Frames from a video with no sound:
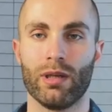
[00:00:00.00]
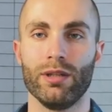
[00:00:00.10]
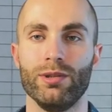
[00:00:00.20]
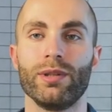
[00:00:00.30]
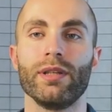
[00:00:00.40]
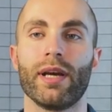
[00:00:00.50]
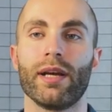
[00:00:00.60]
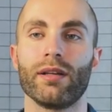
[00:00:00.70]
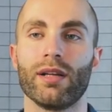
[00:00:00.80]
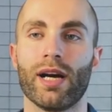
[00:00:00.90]
You can
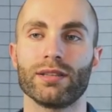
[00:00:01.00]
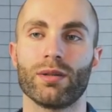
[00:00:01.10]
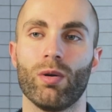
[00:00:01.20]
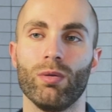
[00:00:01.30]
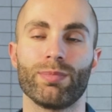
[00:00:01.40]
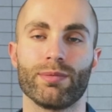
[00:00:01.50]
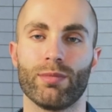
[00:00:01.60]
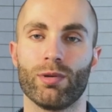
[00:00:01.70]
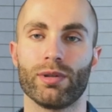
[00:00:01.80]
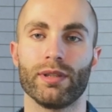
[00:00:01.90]
analyze all
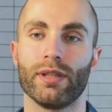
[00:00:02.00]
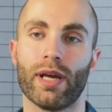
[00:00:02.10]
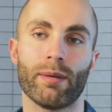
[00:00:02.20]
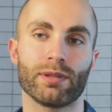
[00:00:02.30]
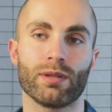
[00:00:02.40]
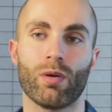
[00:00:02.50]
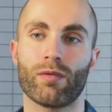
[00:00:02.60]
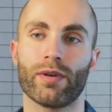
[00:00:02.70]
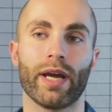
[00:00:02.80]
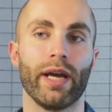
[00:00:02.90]
promoted in-apps
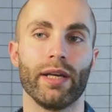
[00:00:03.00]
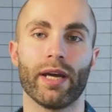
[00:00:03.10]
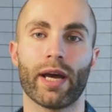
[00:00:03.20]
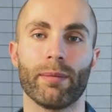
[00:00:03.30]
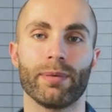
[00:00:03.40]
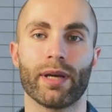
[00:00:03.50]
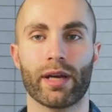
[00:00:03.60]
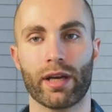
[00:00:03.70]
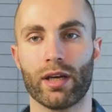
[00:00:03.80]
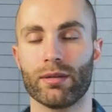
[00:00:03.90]
of any app
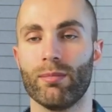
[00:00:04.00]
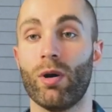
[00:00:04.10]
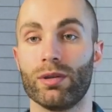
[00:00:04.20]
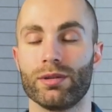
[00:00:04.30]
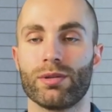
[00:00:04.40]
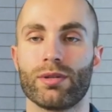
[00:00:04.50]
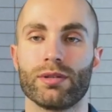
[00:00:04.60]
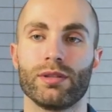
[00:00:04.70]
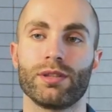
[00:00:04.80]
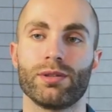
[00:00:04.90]
and monitor
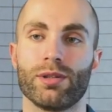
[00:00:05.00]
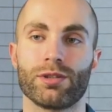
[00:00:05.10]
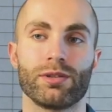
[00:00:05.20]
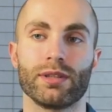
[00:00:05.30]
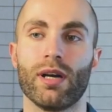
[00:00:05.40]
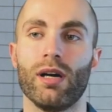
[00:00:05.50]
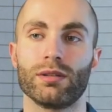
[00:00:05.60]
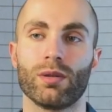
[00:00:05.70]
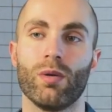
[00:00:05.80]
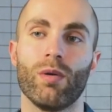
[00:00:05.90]
the search
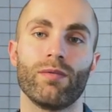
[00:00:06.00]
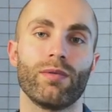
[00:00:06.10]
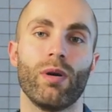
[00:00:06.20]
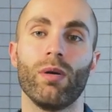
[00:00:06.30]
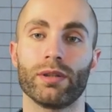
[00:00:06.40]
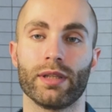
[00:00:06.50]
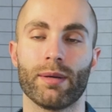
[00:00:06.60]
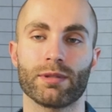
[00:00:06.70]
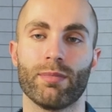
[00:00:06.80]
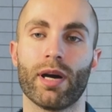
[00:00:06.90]
results of all
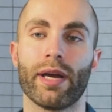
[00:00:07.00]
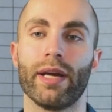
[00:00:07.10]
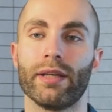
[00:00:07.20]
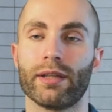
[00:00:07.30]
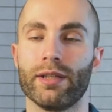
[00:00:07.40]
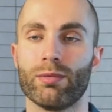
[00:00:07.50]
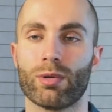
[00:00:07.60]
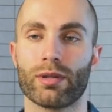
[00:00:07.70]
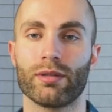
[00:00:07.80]
in-apps by any keyword.